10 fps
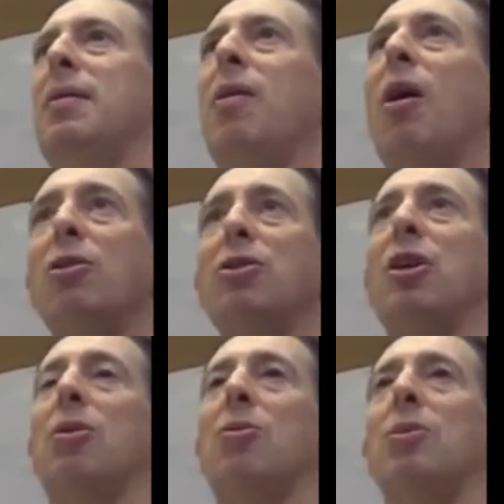
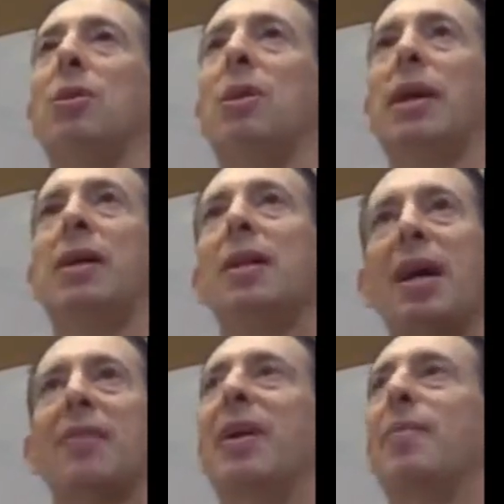Also, like a
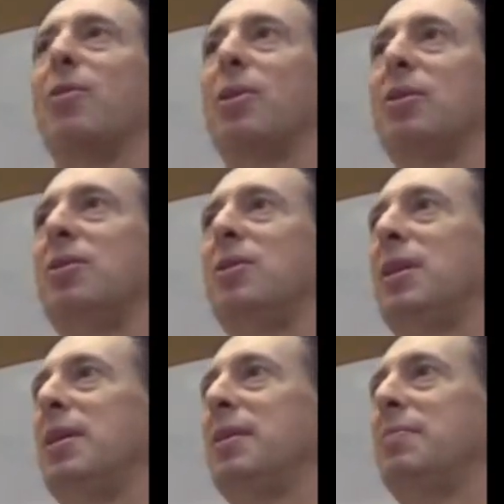lot of
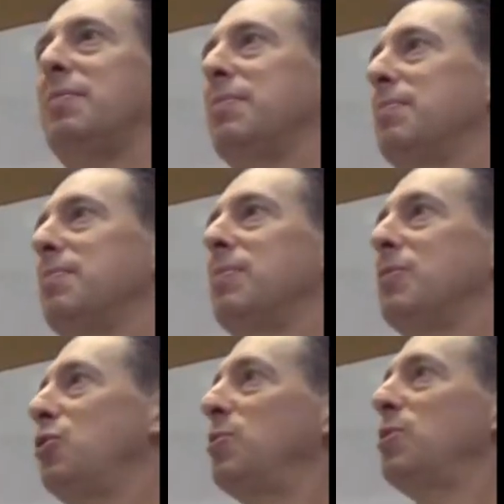neighborhoods in
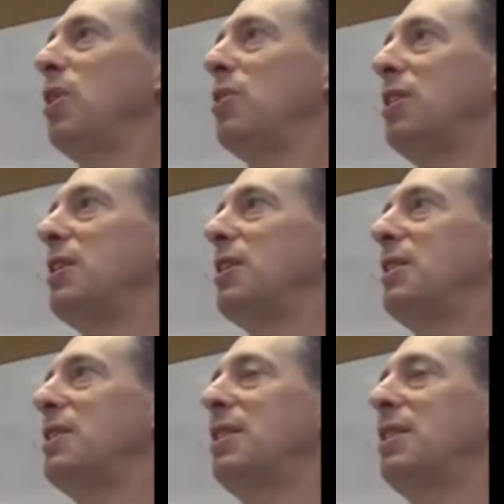superstar cities these